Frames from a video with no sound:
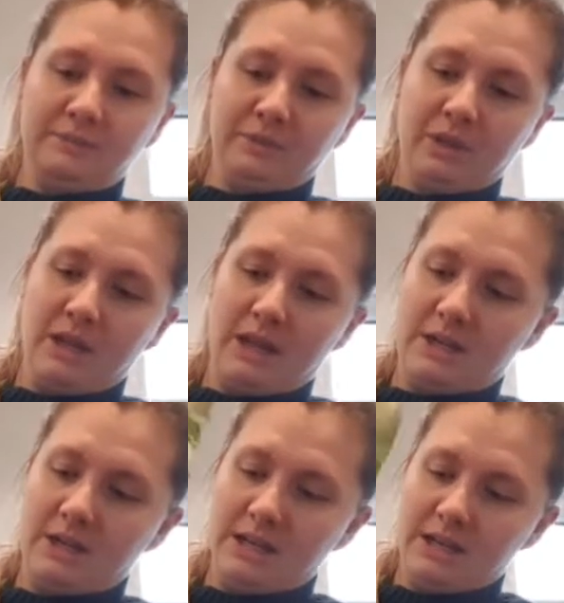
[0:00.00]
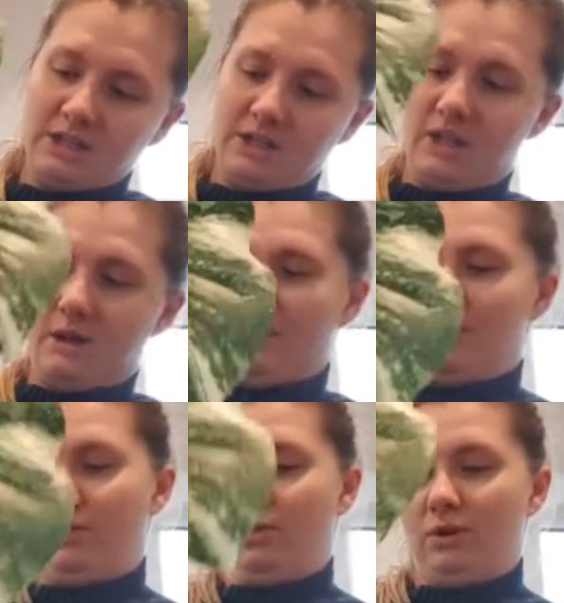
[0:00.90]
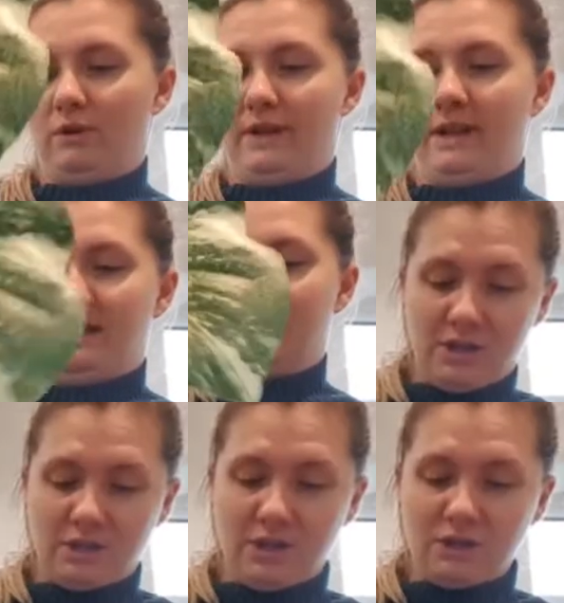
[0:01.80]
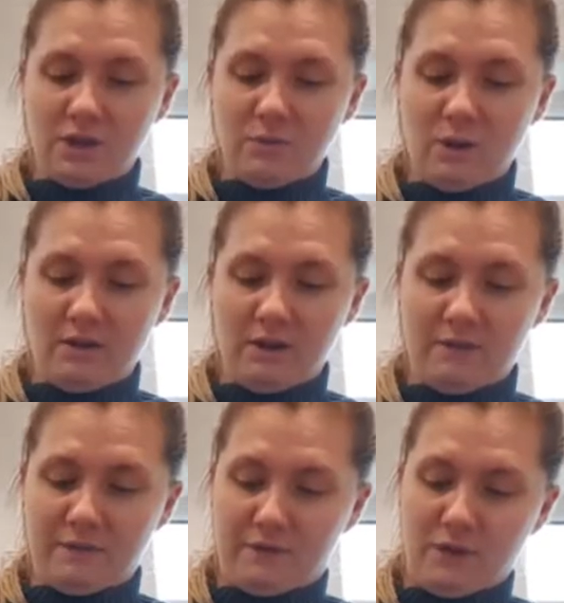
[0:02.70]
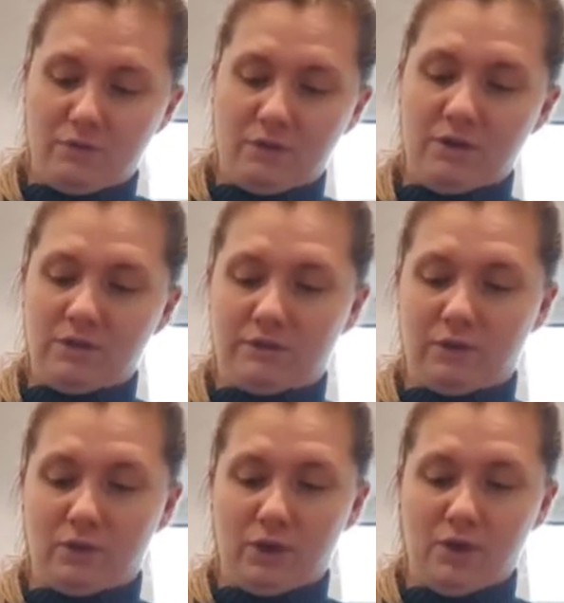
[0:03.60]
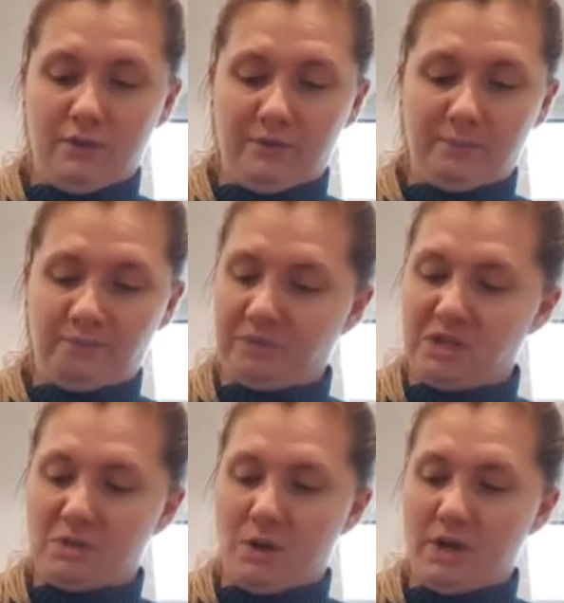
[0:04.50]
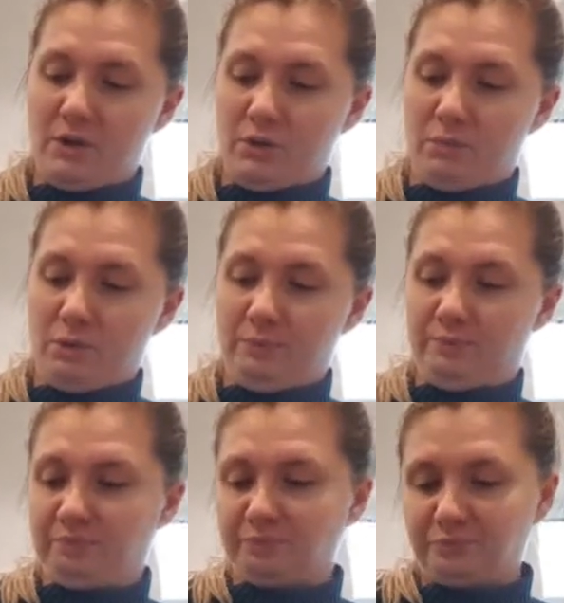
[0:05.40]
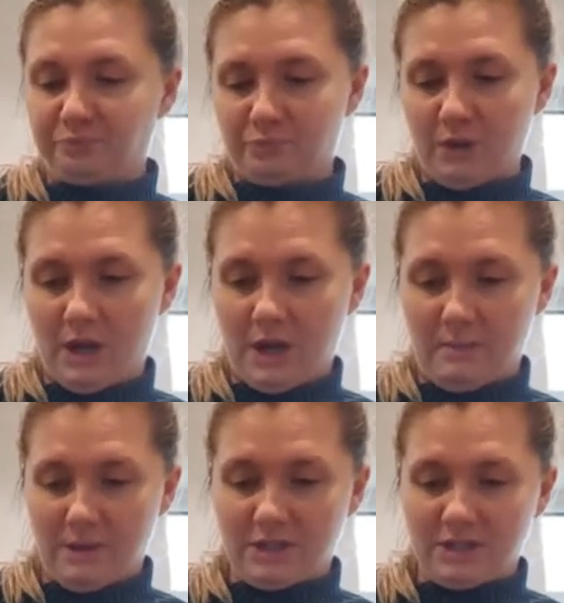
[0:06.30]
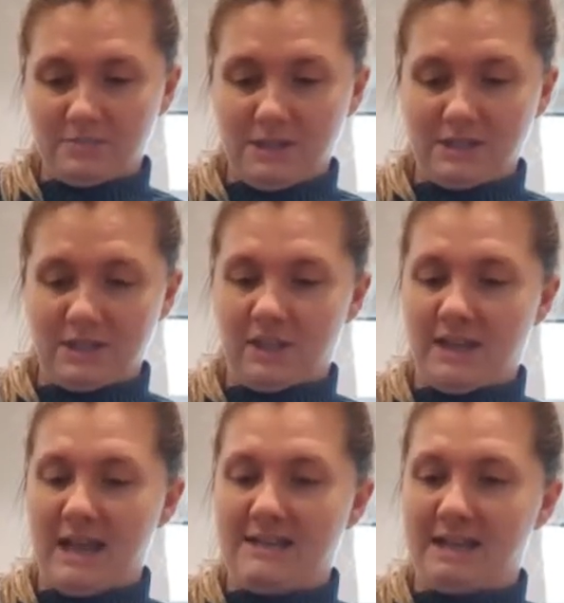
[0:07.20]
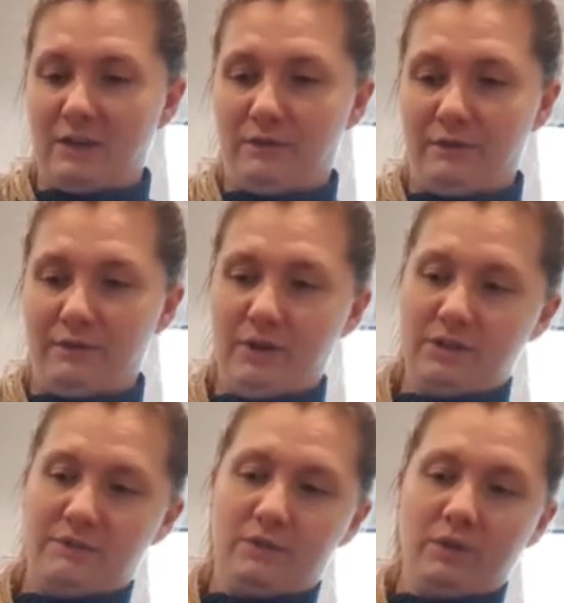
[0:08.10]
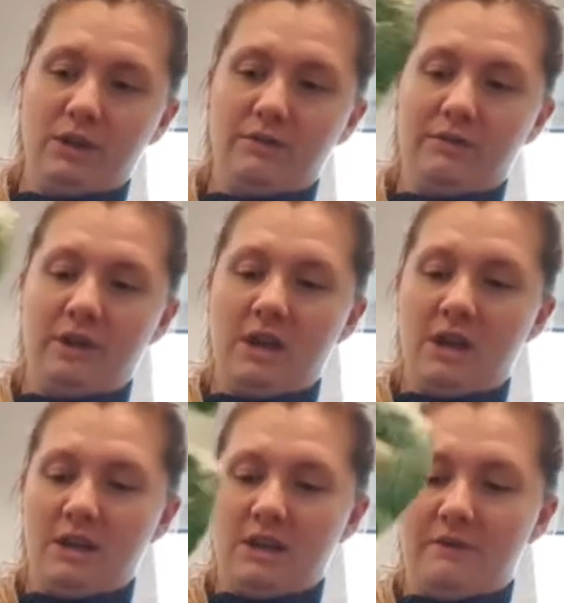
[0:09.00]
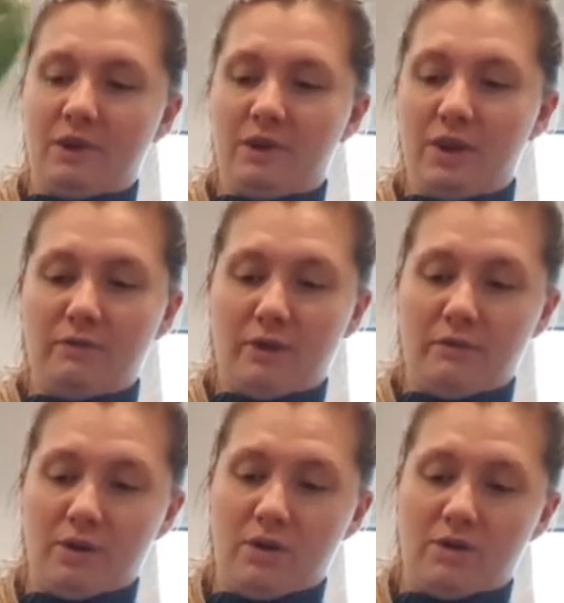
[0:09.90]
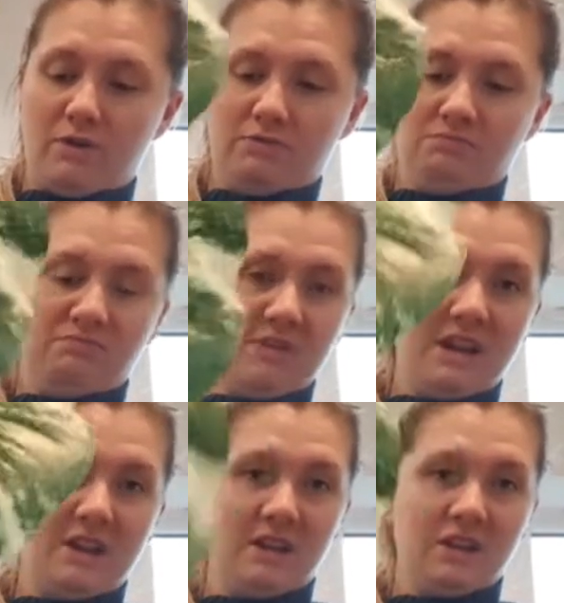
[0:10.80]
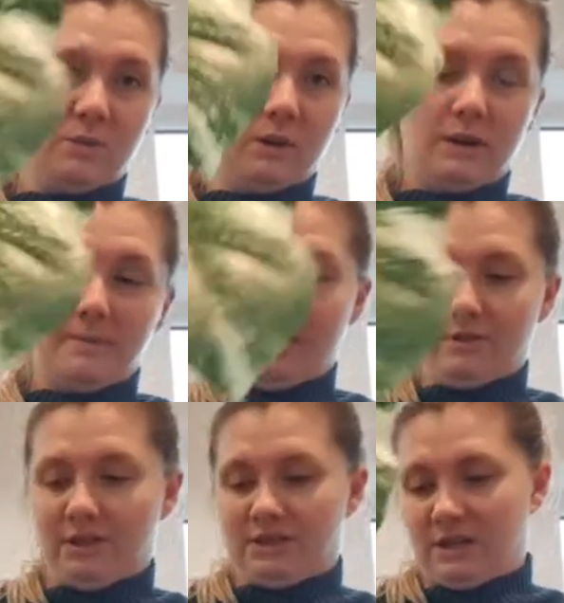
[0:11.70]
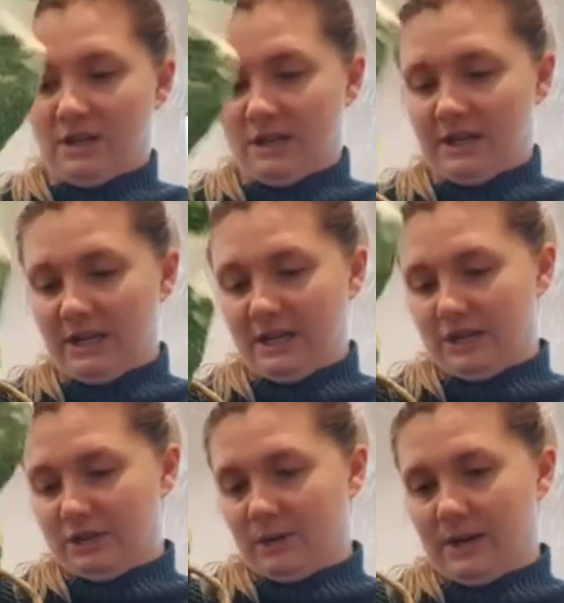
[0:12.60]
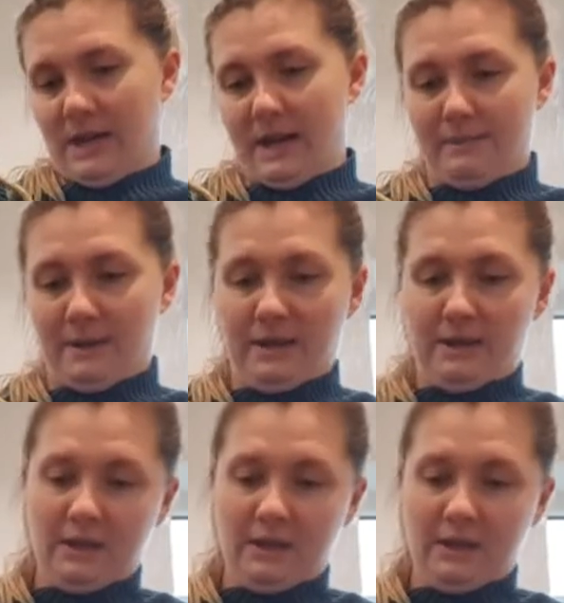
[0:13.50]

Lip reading: And I tend to do that with all of his. So don't worry if a few roots fall off. It's quite normal. It just means that the less healthy roots fall off. Now I've got no root rot or anything to worry about on this guy. He looks quite happy.